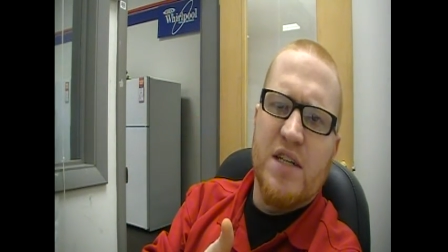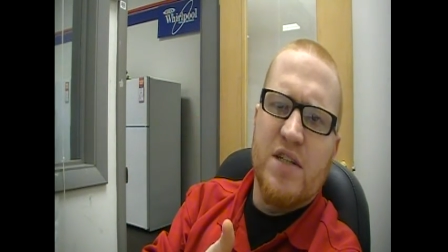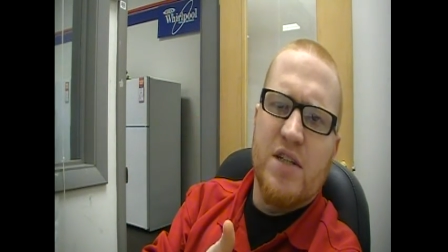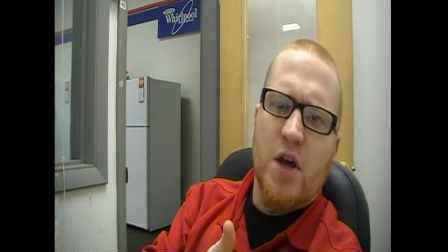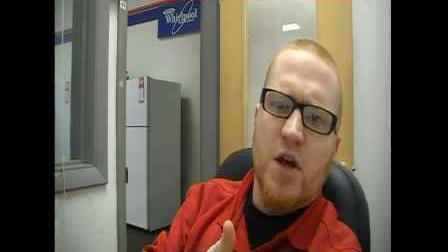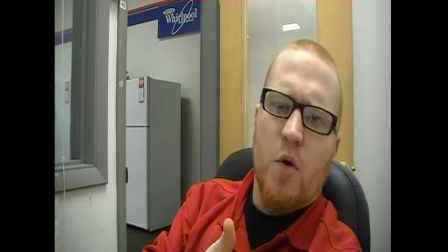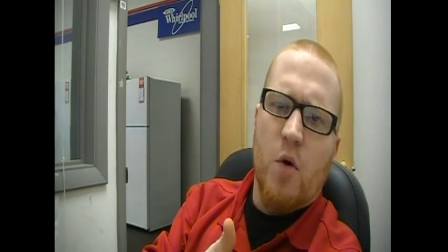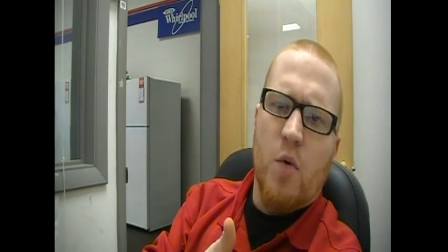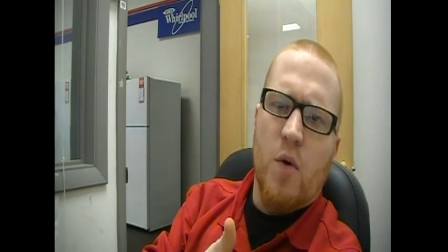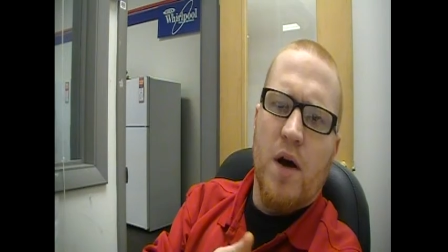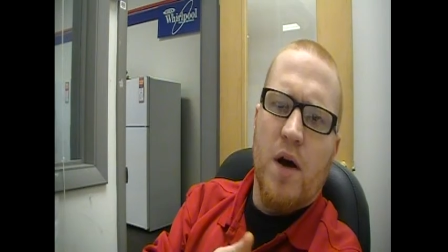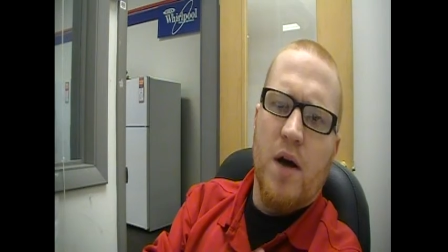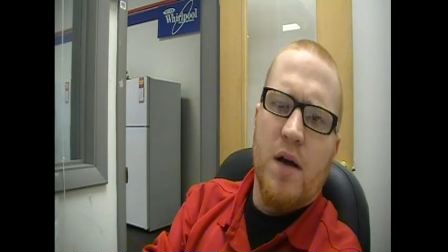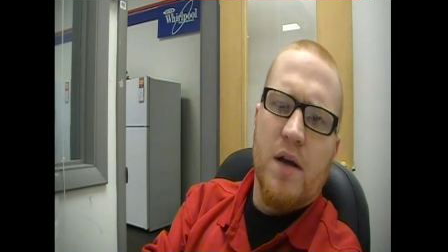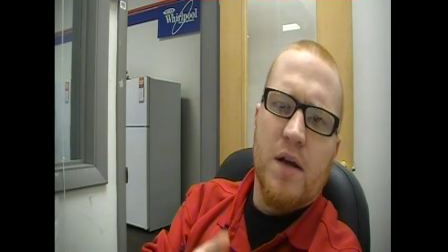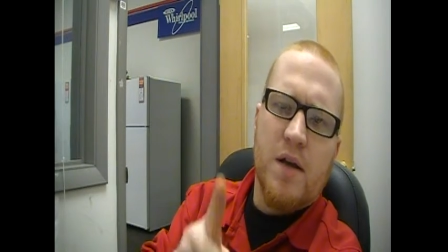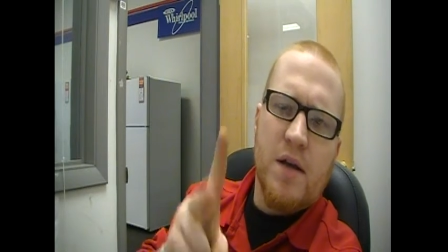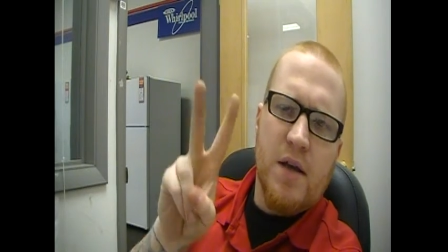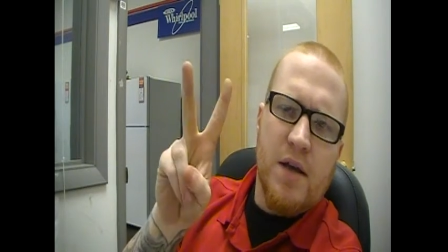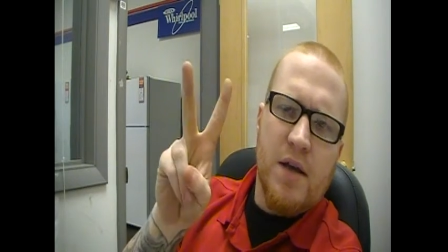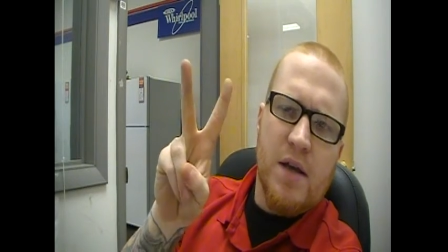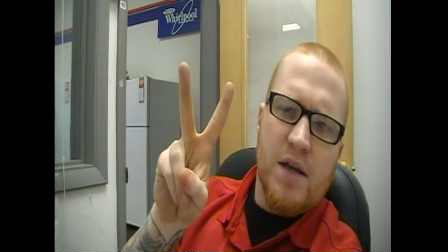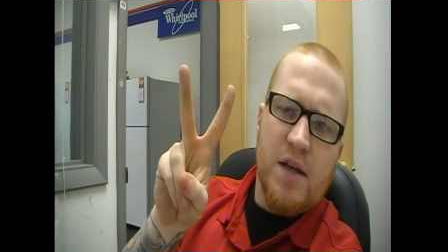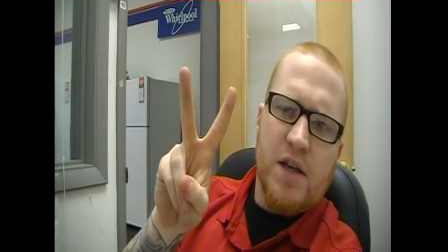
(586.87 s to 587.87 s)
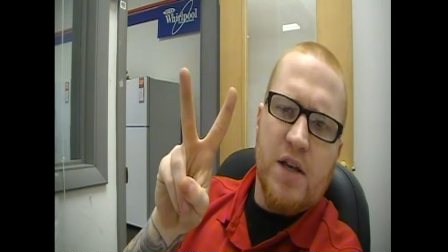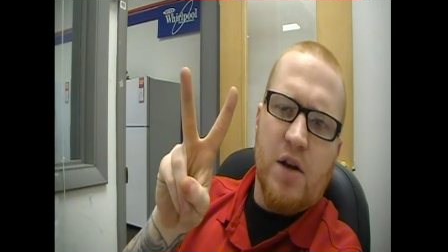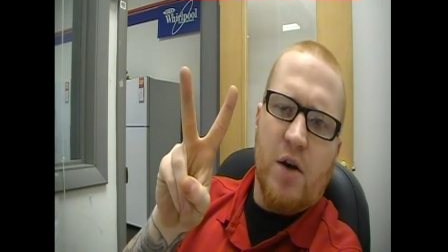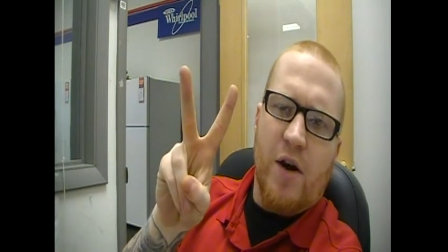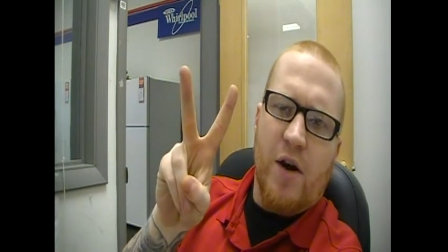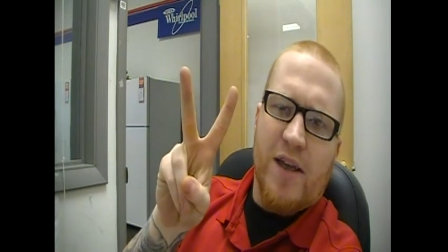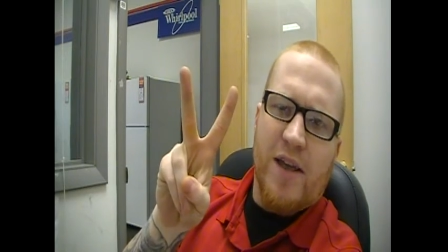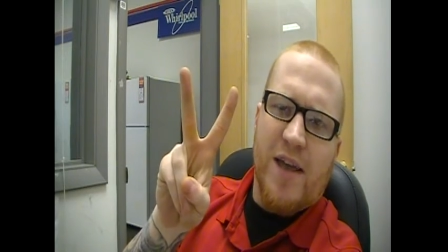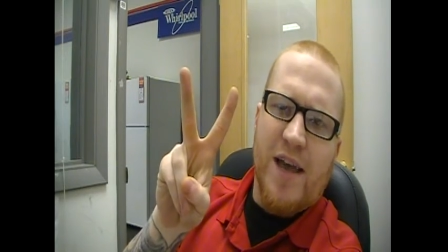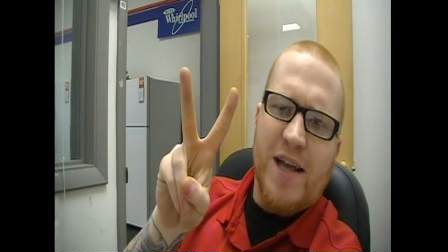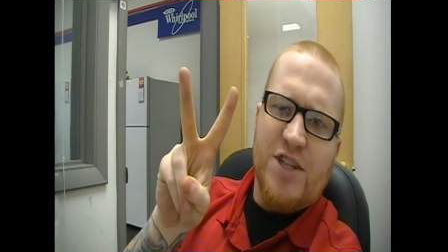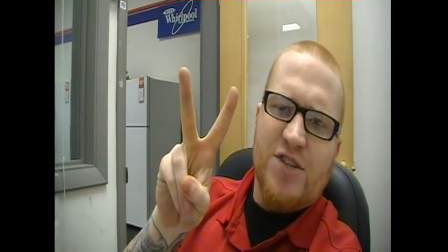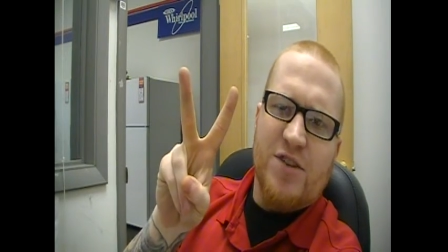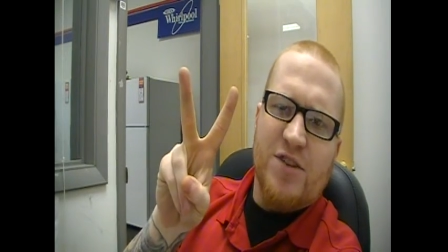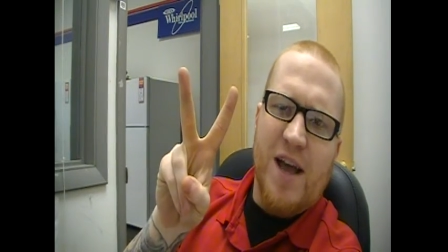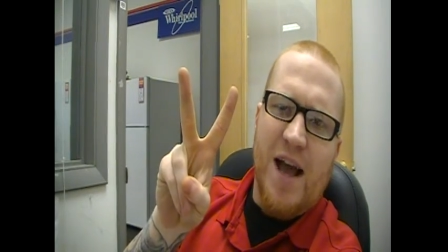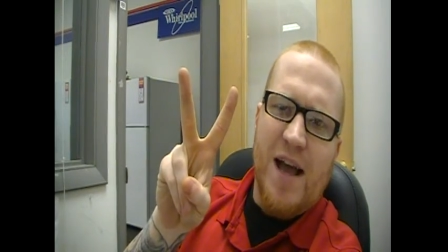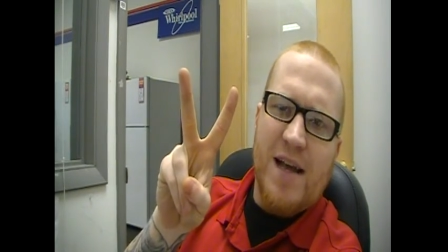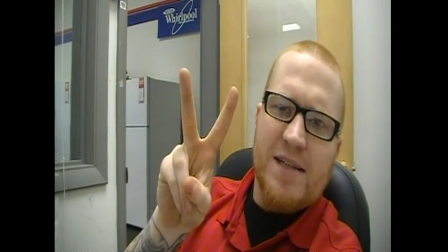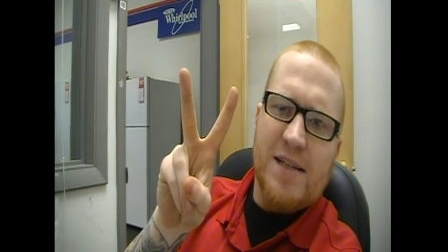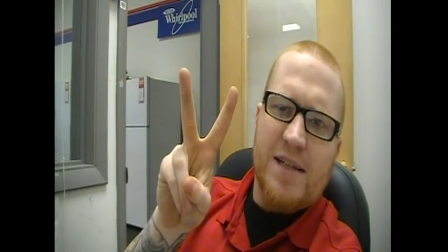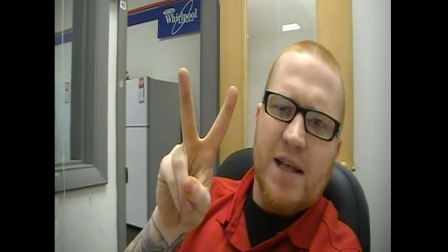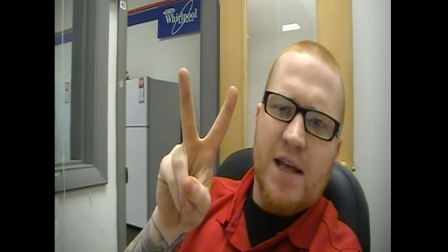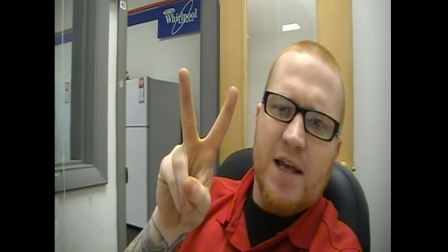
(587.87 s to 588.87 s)
So, uh, you know, I'll catch you
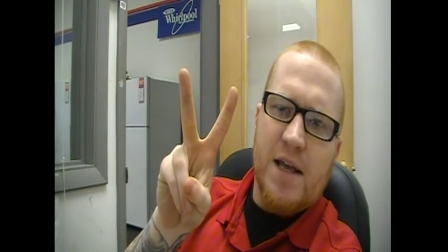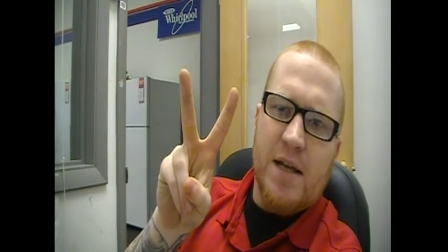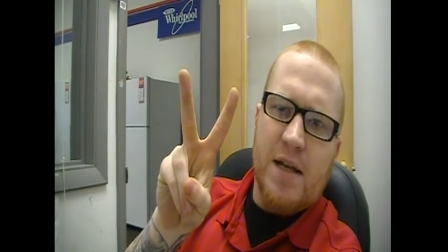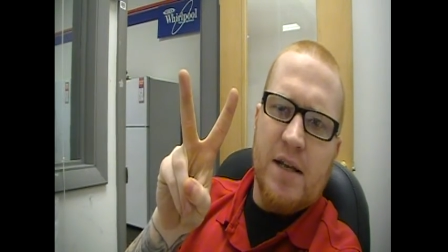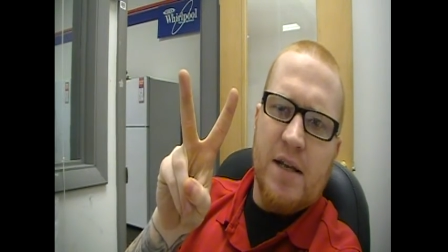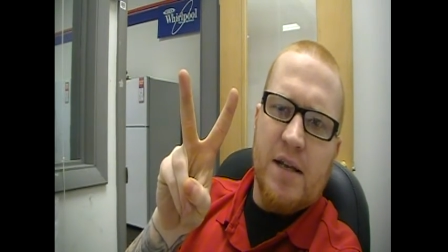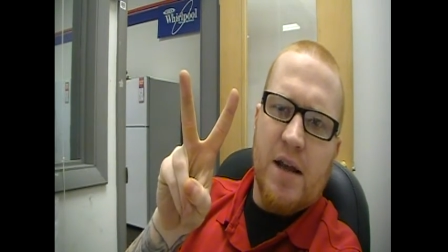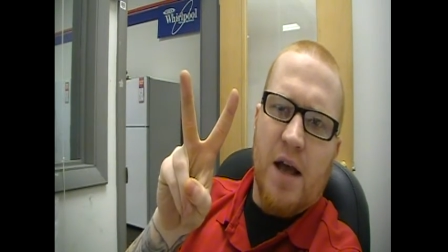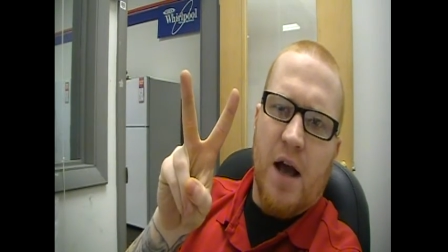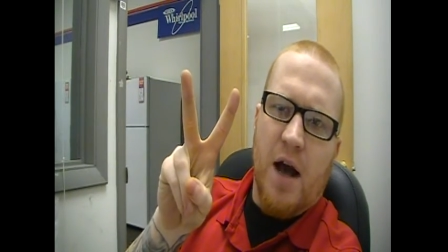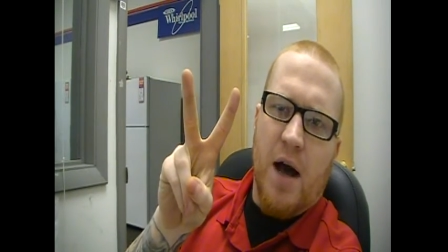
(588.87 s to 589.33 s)
guys then.